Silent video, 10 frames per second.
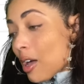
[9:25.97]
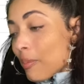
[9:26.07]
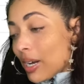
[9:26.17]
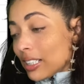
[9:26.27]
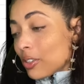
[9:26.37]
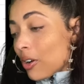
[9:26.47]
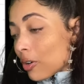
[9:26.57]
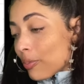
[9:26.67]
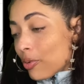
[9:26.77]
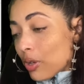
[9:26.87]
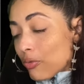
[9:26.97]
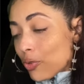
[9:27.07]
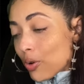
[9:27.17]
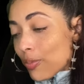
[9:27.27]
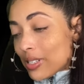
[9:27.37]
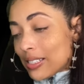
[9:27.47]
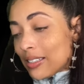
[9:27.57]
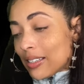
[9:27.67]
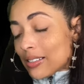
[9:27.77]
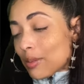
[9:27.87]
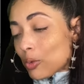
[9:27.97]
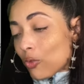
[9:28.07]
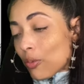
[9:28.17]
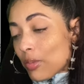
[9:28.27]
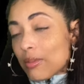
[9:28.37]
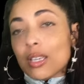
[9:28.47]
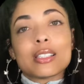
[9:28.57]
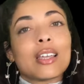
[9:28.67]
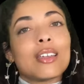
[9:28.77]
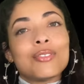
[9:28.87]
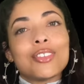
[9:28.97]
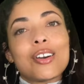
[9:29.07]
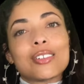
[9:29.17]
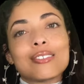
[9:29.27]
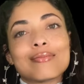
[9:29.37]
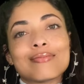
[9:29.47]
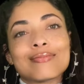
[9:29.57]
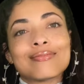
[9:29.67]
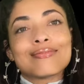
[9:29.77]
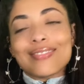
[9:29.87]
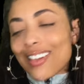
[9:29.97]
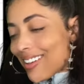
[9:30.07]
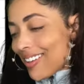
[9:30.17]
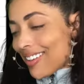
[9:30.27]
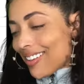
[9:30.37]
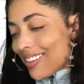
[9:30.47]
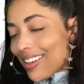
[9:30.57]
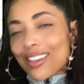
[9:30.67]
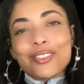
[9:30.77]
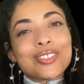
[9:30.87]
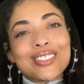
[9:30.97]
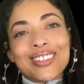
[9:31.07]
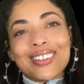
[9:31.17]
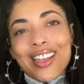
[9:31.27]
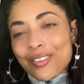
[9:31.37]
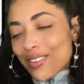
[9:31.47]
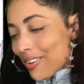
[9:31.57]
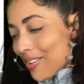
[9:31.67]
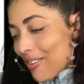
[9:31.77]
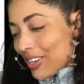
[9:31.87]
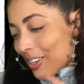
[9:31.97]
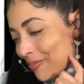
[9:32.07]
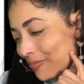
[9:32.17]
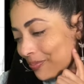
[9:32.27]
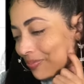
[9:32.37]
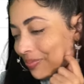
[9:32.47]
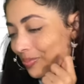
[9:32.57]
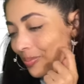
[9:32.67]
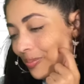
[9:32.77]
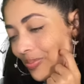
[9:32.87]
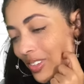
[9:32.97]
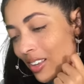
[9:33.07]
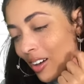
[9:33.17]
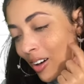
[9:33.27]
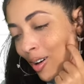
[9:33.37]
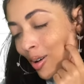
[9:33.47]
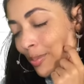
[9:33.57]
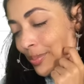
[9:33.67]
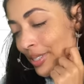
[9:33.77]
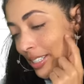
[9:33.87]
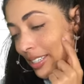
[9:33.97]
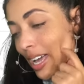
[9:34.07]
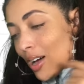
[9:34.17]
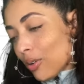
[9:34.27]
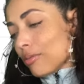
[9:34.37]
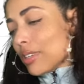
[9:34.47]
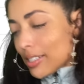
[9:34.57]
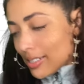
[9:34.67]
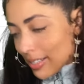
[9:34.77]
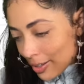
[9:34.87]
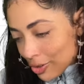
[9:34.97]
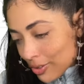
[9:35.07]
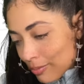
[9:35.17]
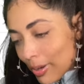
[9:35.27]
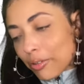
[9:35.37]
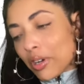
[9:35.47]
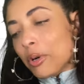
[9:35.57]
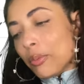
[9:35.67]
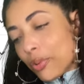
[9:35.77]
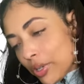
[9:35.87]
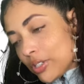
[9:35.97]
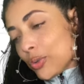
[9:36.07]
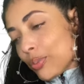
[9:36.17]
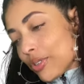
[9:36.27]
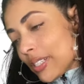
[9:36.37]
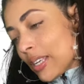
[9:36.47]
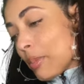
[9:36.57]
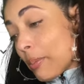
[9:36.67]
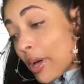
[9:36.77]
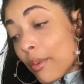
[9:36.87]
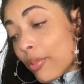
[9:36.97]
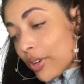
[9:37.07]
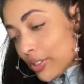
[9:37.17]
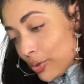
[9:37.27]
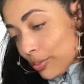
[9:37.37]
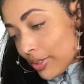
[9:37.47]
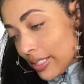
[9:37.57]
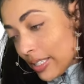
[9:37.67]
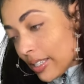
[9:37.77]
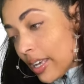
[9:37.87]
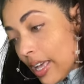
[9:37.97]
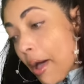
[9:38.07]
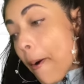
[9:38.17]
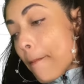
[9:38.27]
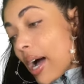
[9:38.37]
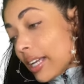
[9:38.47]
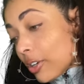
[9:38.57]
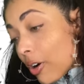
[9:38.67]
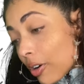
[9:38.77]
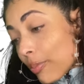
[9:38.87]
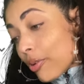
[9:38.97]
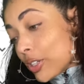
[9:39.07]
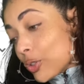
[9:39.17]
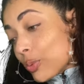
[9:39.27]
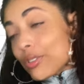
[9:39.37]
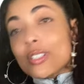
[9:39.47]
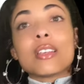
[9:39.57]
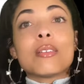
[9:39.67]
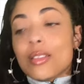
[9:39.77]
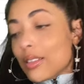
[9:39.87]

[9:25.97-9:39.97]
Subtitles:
my daughter, 0.4%. I skipped over me because I have none. Interesting, I don't have any. And then now East Asian, my grandma, 0.2%, my mom, 0.2%, my daughter, 0.2%.